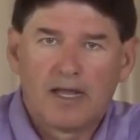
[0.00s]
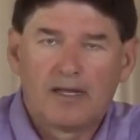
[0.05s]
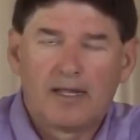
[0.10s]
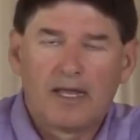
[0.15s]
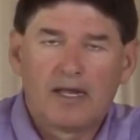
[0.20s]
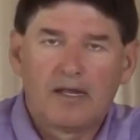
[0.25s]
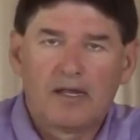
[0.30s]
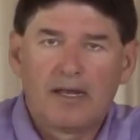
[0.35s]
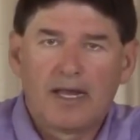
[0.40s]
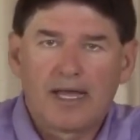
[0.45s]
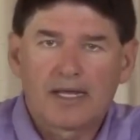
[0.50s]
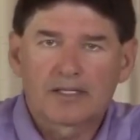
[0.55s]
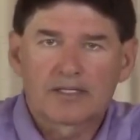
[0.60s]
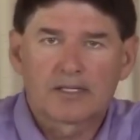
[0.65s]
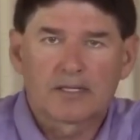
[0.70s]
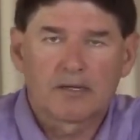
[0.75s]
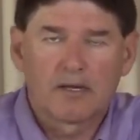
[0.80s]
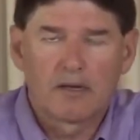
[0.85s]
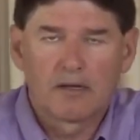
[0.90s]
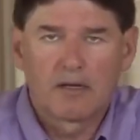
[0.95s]
And then the
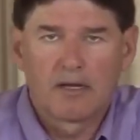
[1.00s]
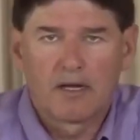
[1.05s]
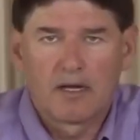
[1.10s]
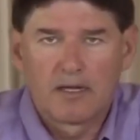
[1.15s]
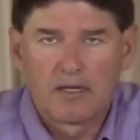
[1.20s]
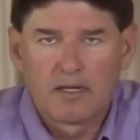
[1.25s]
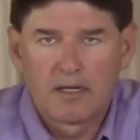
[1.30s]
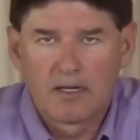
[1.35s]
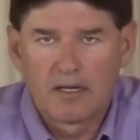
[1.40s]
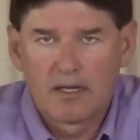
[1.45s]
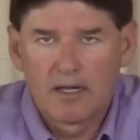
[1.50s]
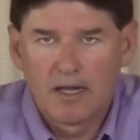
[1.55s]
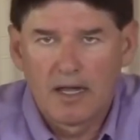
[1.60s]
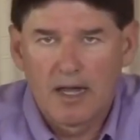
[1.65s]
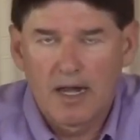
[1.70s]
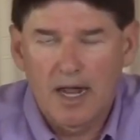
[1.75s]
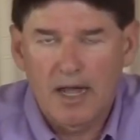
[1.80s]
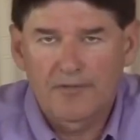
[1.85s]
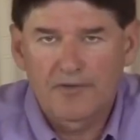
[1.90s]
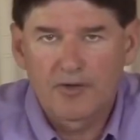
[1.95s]
next,
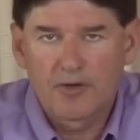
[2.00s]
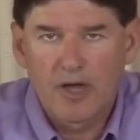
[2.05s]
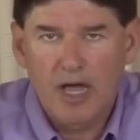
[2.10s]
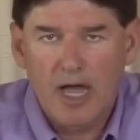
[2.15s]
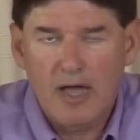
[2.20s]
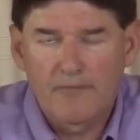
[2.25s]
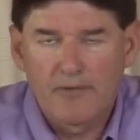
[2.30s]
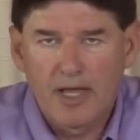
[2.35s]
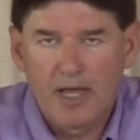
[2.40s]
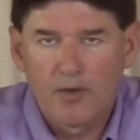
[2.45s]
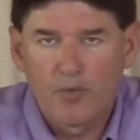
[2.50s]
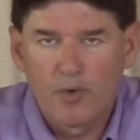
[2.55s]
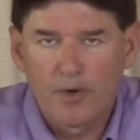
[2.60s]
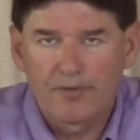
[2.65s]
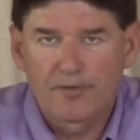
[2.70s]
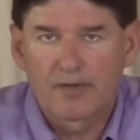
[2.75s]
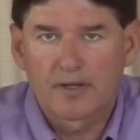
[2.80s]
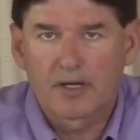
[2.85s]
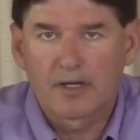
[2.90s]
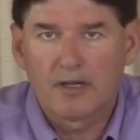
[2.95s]
and after you have a
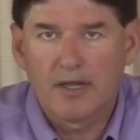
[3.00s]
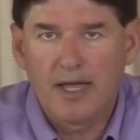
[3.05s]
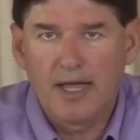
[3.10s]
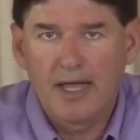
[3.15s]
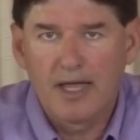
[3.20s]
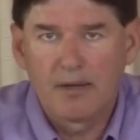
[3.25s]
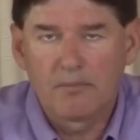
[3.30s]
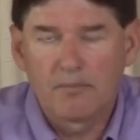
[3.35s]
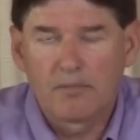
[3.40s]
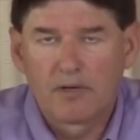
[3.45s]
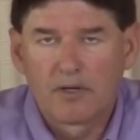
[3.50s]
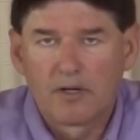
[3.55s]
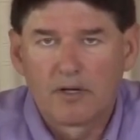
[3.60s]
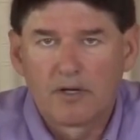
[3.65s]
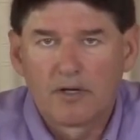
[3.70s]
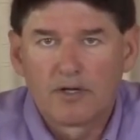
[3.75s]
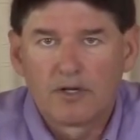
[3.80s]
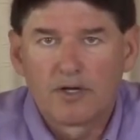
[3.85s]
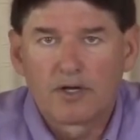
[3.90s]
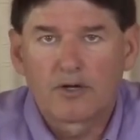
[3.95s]
with the claim,
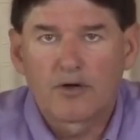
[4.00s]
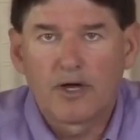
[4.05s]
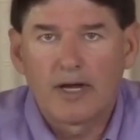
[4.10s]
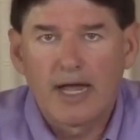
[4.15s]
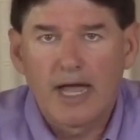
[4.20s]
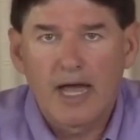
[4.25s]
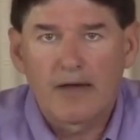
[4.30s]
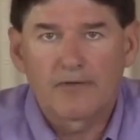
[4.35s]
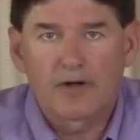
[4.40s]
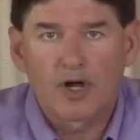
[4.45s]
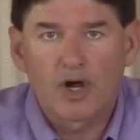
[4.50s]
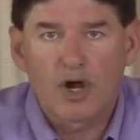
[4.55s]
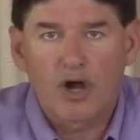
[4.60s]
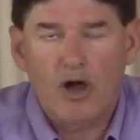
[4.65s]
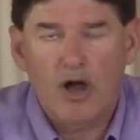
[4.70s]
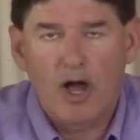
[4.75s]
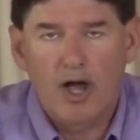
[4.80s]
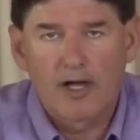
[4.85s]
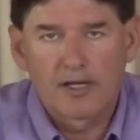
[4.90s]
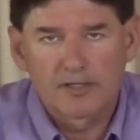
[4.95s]
you're going to have a
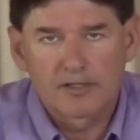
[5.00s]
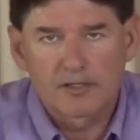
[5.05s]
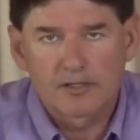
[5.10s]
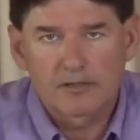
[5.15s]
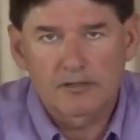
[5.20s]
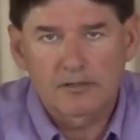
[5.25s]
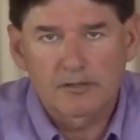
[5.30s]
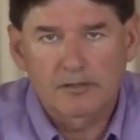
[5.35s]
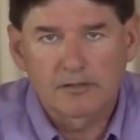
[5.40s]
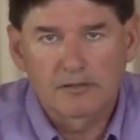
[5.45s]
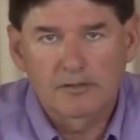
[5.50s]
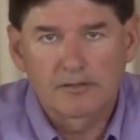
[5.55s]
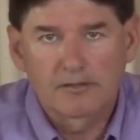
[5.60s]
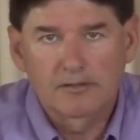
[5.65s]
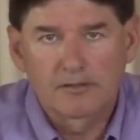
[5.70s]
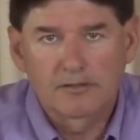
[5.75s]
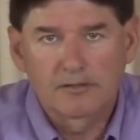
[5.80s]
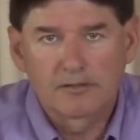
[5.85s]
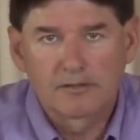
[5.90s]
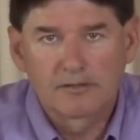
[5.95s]
cause.
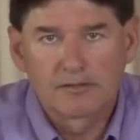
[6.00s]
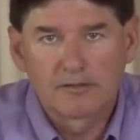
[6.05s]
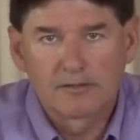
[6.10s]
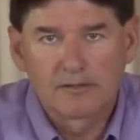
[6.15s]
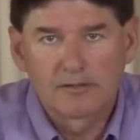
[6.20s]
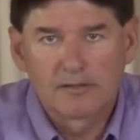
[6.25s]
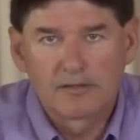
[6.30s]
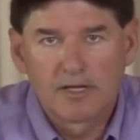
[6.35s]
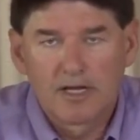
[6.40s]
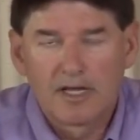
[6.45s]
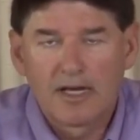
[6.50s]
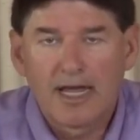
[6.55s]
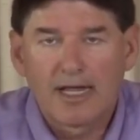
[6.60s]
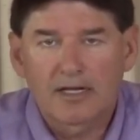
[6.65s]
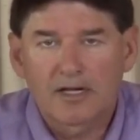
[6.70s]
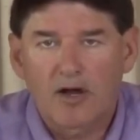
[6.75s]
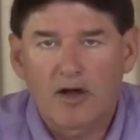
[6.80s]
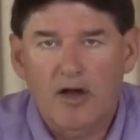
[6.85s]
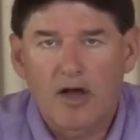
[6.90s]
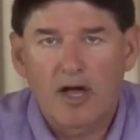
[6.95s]
And
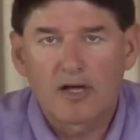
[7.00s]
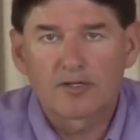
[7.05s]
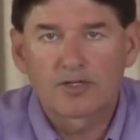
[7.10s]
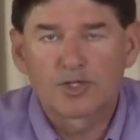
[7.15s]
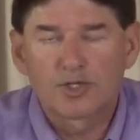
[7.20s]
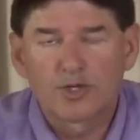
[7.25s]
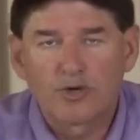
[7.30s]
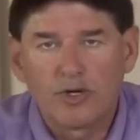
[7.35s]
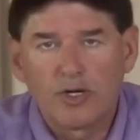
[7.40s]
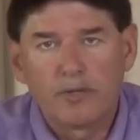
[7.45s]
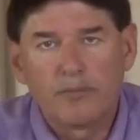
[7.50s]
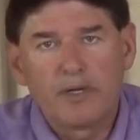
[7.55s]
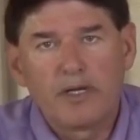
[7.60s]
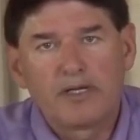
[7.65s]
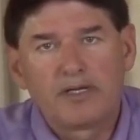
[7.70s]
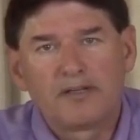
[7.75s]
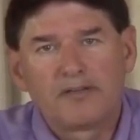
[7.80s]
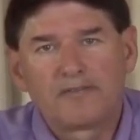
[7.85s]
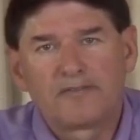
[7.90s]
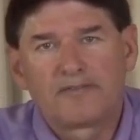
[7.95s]
that cause is going to
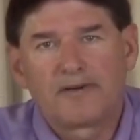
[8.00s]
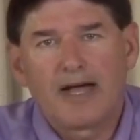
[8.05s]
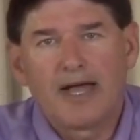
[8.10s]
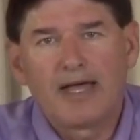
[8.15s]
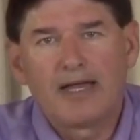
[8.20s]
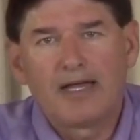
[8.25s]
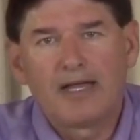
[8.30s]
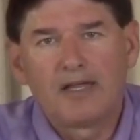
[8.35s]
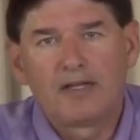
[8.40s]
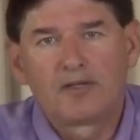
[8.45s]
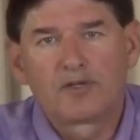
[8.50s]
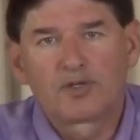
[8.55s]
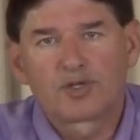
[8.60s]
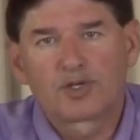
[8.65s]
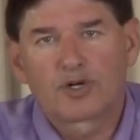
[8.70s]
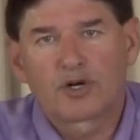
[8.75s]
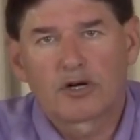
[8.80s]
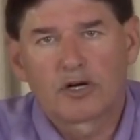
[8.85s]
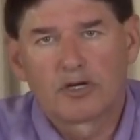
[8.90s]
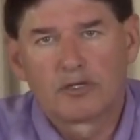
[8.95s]
be defining the
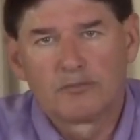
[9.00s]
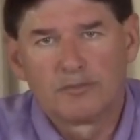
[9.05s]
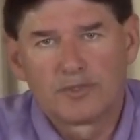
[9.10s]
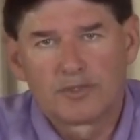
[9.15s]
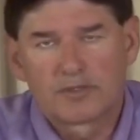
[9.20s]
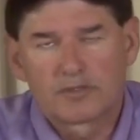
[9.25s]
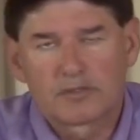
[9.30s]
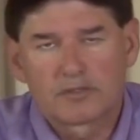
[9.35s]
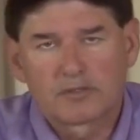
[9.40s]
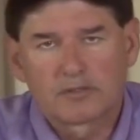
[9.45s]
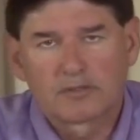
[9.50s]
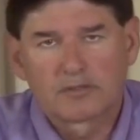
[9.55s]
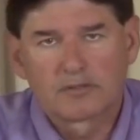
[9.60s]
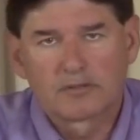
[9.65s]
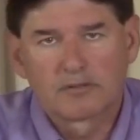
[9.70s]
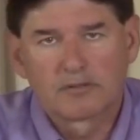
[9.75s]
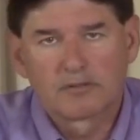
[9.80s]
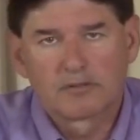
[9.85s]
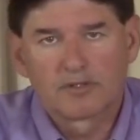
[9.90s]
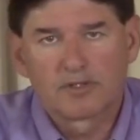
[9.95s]
terms.
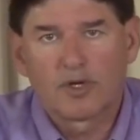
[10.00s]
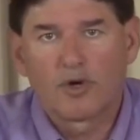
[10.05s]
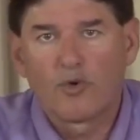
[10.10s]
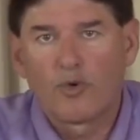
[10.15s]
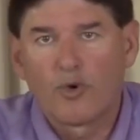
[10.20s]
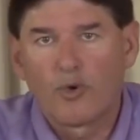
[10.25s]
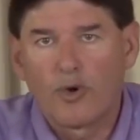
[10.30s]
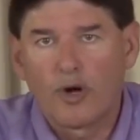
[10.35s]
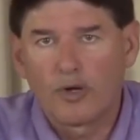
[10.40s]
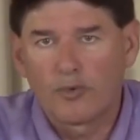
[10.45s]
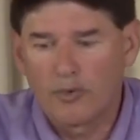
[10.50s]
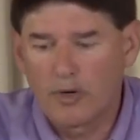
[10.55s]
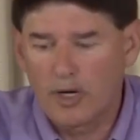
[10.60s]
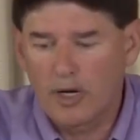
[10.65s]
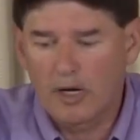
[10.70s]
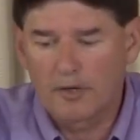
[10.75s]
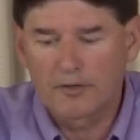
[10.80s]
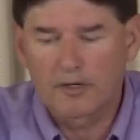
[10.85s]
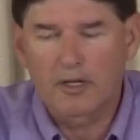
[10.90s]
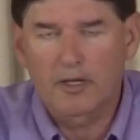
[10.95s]
So what,
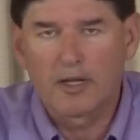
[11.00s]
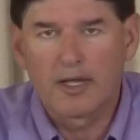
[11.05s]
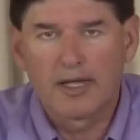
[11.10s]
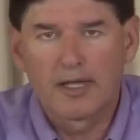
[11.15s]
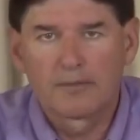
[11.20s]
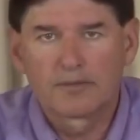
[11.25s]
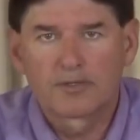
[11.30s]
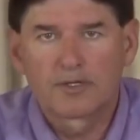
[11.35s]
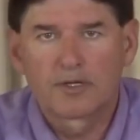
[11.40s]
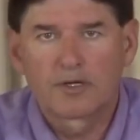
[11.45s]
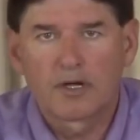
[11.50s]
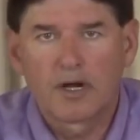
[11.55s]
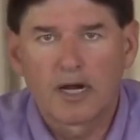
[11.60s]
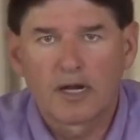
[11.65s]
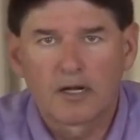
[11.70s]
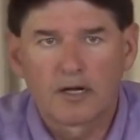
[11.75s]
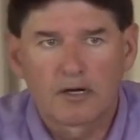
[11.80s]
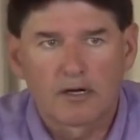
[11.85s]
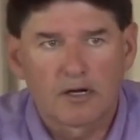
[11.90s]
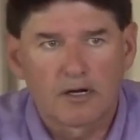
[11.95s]
what are the claims? You're
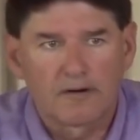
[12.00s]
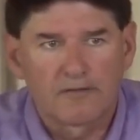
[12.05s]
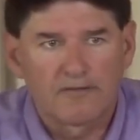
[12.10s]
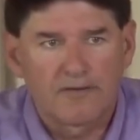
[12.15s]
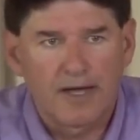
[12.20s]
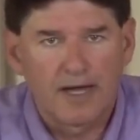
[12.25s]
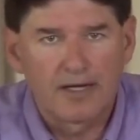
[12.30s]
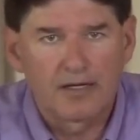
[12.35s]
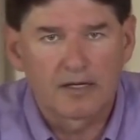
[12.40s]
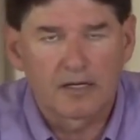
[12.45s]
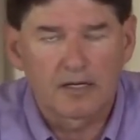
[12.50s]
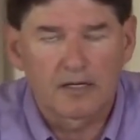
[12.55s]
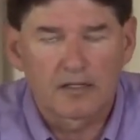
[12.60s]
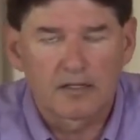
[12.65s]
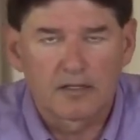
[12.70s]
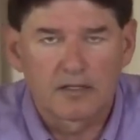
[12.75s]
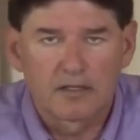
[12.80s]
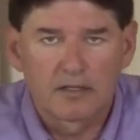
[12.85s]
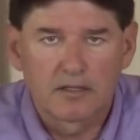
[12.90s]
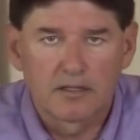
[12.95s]
going to, you're going to find a,
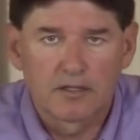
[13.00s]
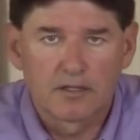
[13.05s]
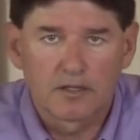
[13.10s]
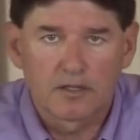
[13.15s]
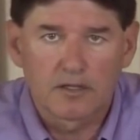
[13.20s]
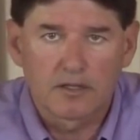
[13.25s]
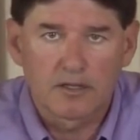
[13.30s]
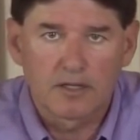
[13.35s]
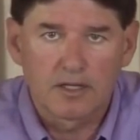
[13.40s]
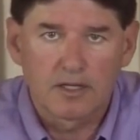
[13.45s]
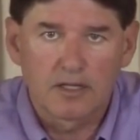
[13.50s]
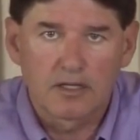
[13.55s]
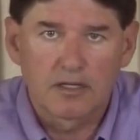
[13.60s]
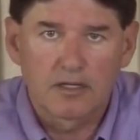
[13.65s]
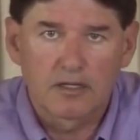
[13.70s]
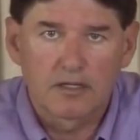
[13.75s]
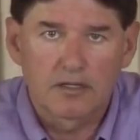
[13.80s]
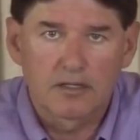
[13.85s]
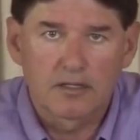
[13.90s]
the, the,